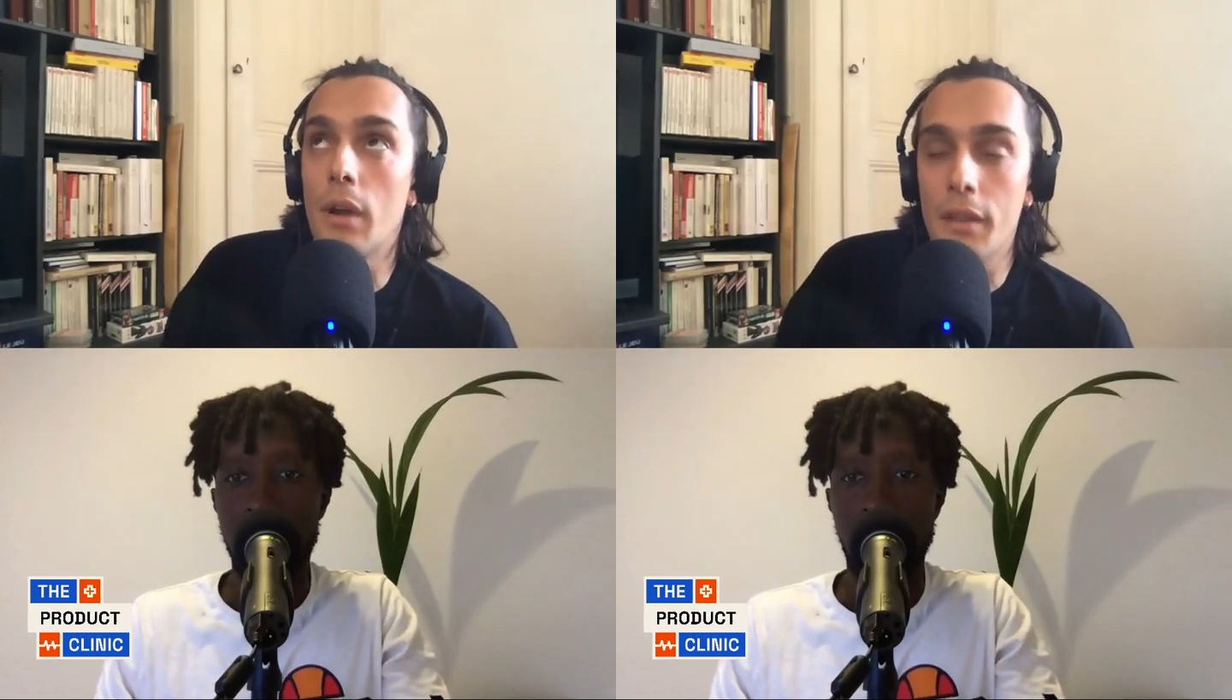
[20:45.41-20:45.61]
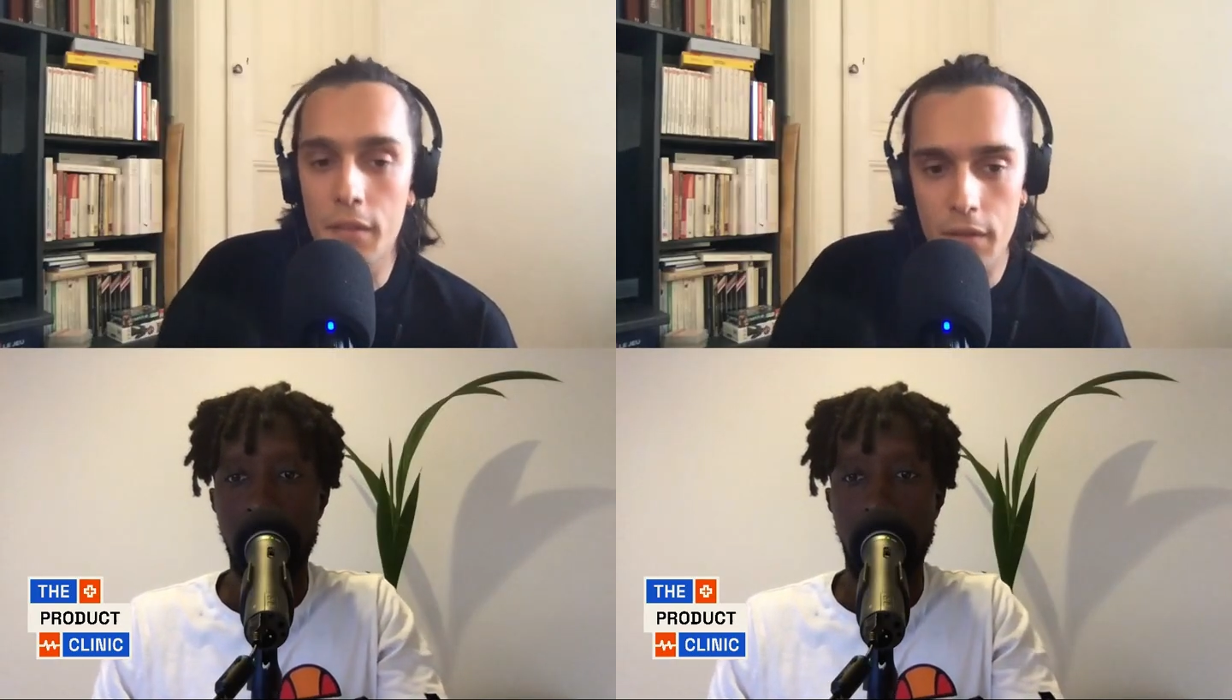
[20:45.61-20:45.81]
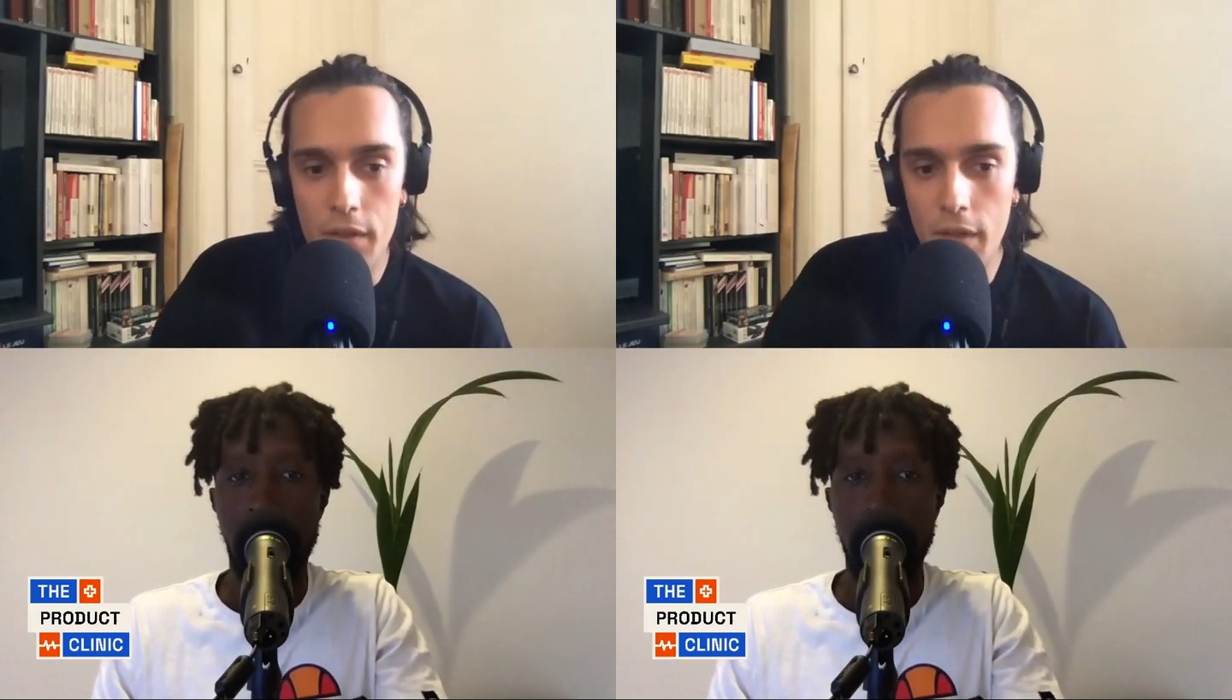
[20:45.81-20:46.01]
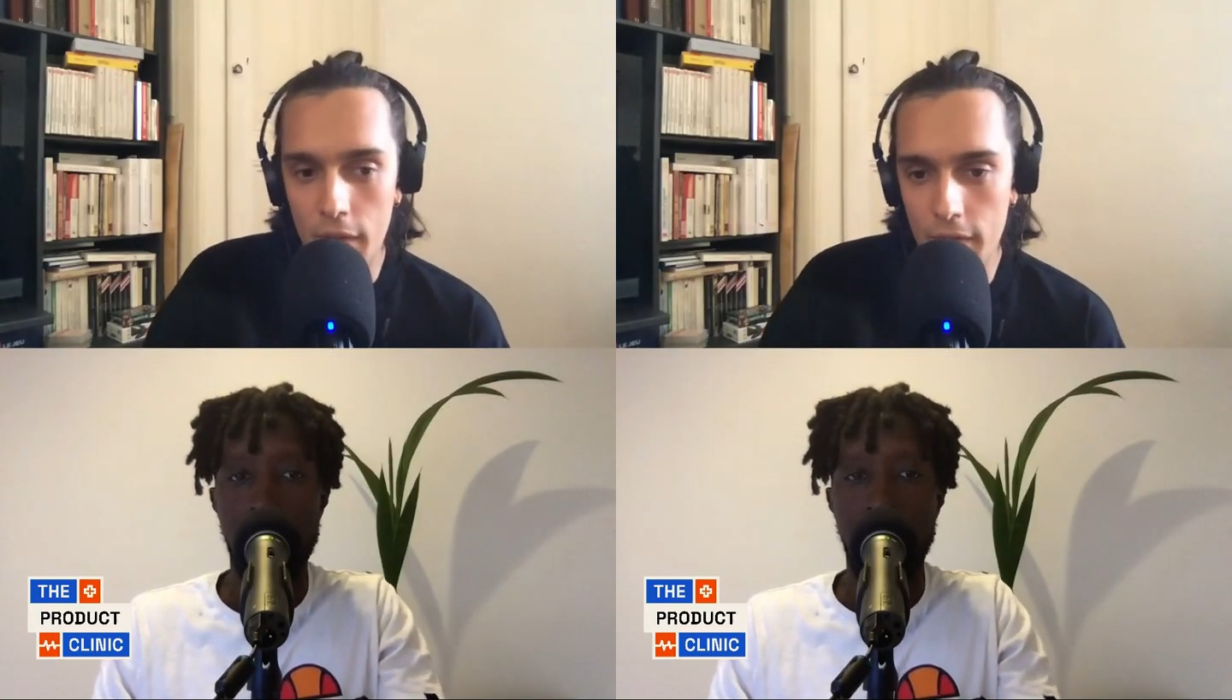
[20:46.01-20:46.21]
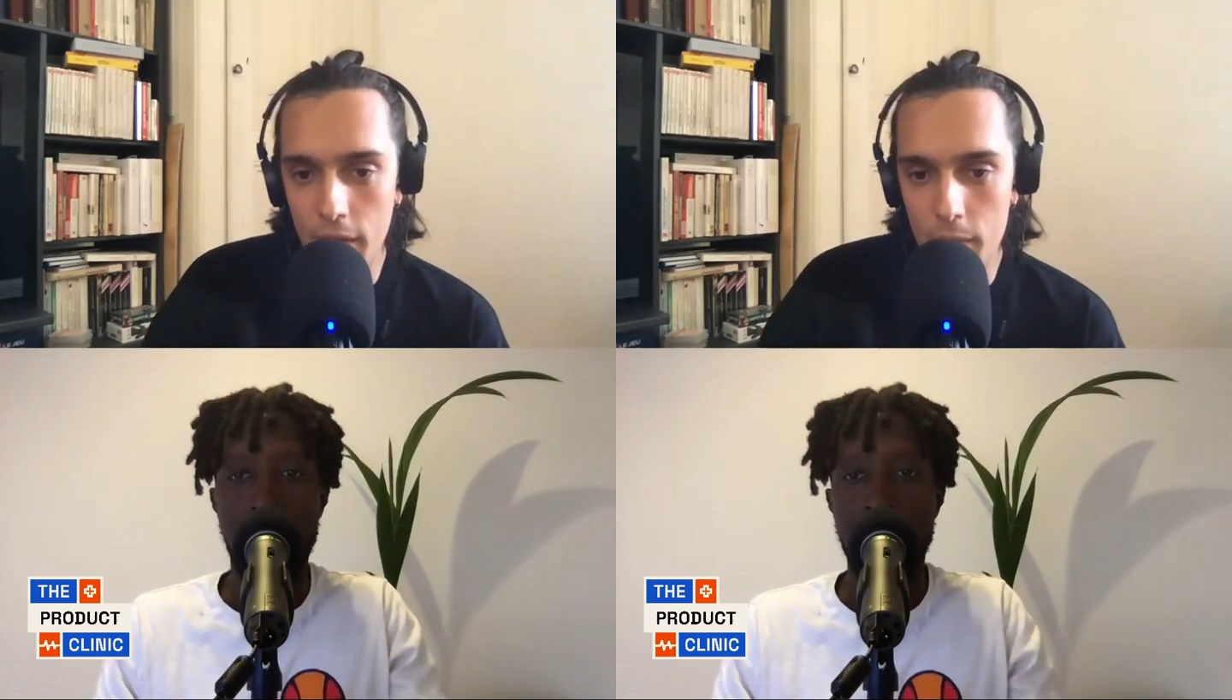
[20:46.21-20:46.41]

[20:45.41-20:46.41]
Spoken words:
again, taking a step